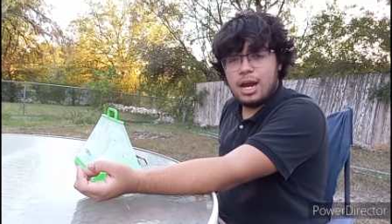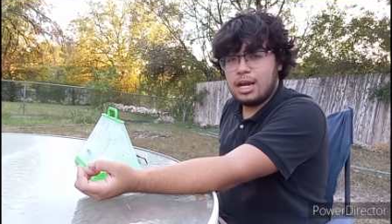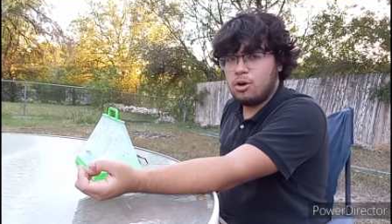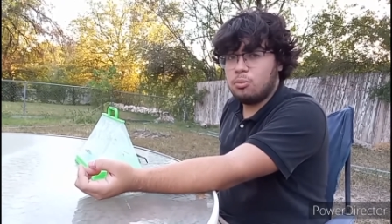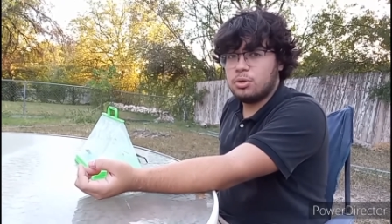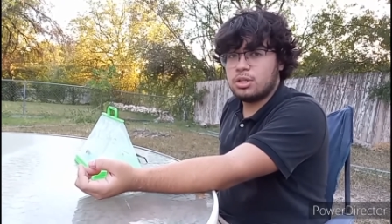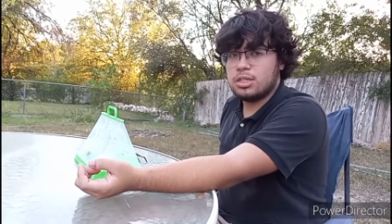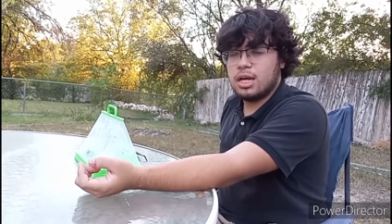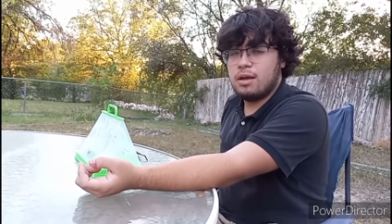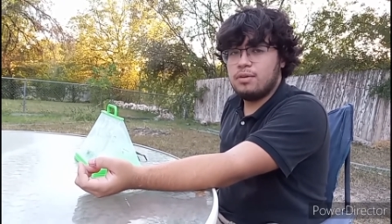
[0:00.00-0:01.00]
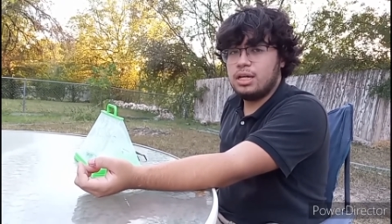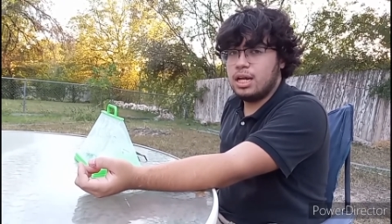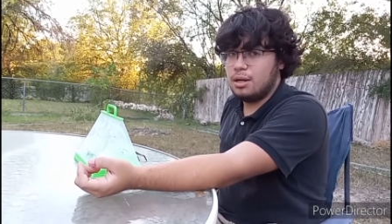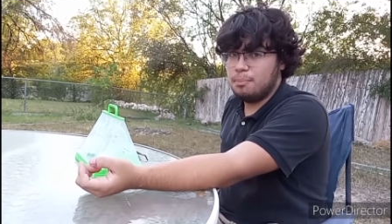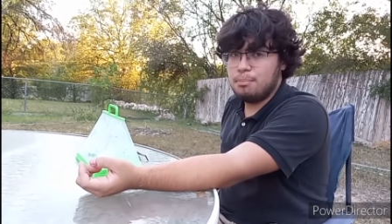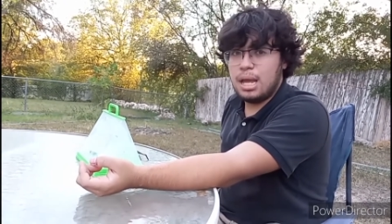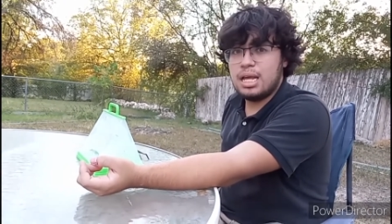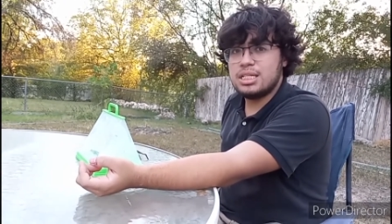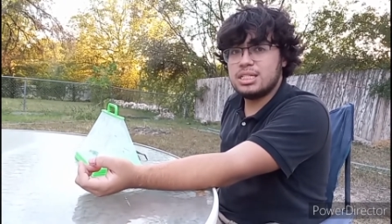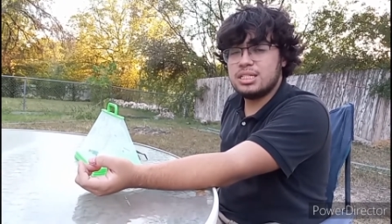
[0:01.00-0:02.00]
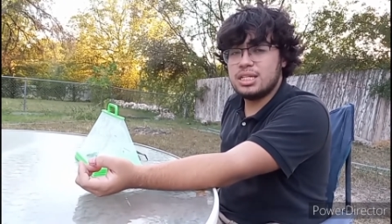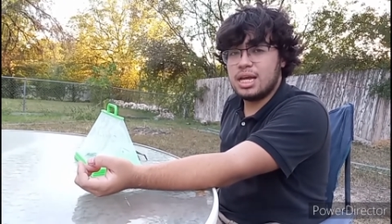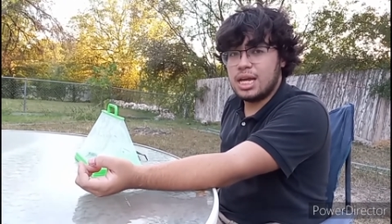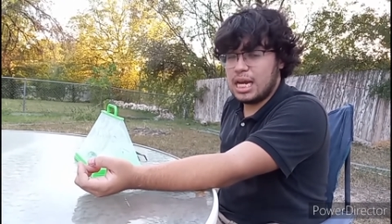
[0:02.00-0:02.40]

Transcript: and I hope you guys are having an amazing day,